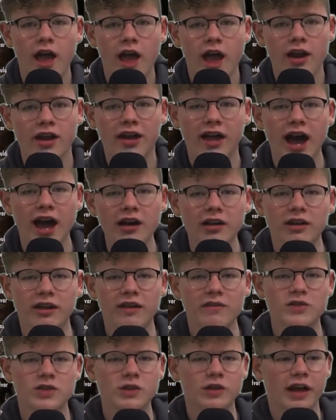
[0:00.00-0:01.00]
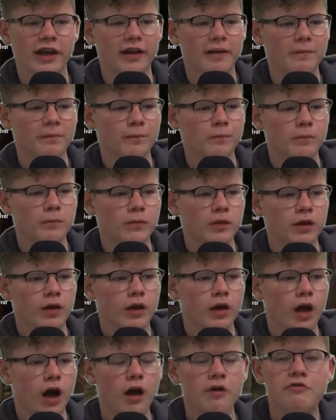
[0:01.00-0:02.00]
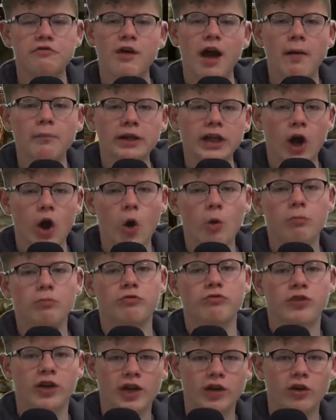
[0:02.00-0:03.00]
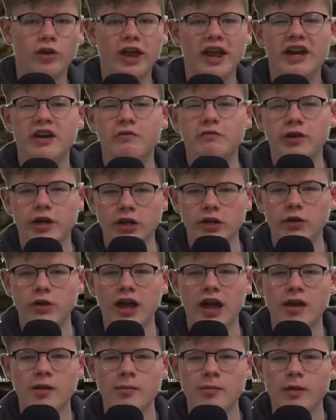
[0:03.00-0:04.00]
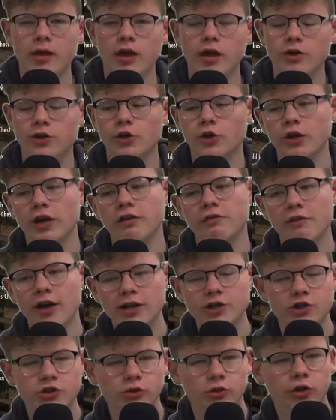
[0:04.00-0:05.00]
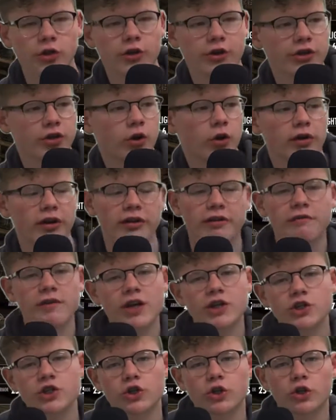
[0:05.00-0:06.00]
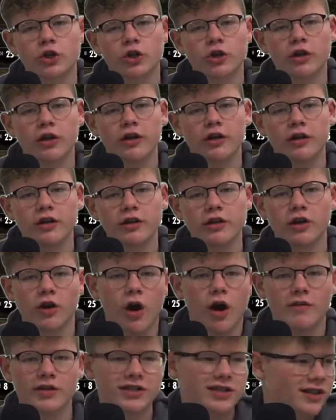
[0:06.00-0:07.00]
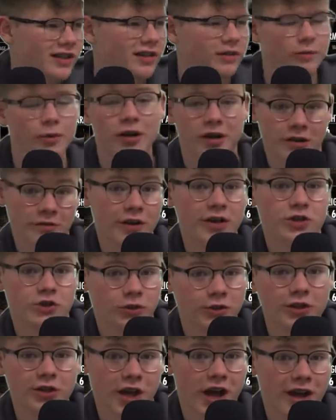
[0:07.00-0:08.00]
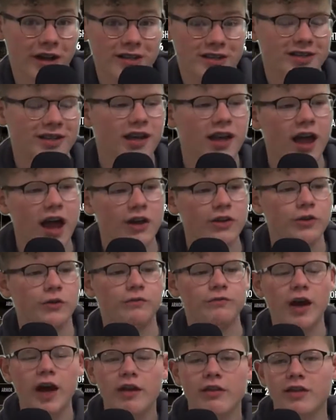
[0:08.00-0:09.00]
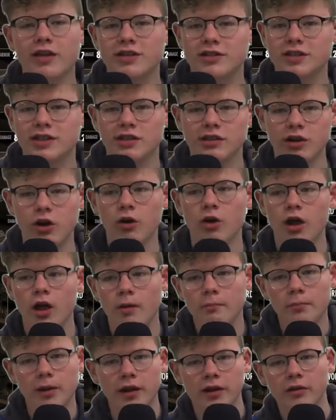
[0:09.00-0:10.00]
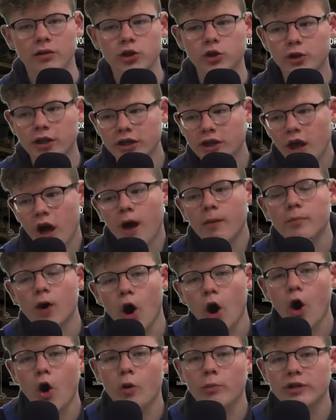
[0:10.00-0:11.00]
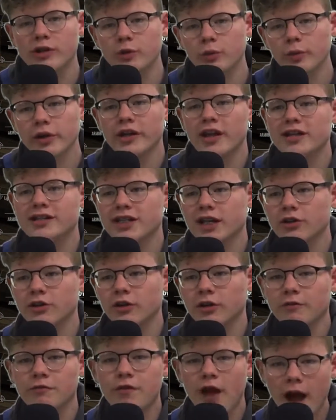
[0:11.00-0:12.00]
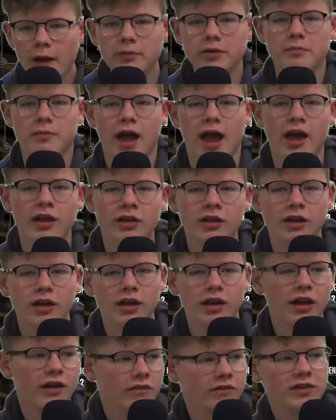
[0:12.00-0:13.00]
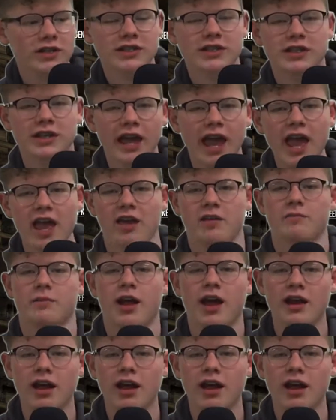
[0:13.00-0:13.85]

And it kind of gives you like a family home feel in a video game. You're an adventurer and you go to an adventure, obviously what an adventurer does, and you fight things and, but you can come home and you realize that you're a family man in this game.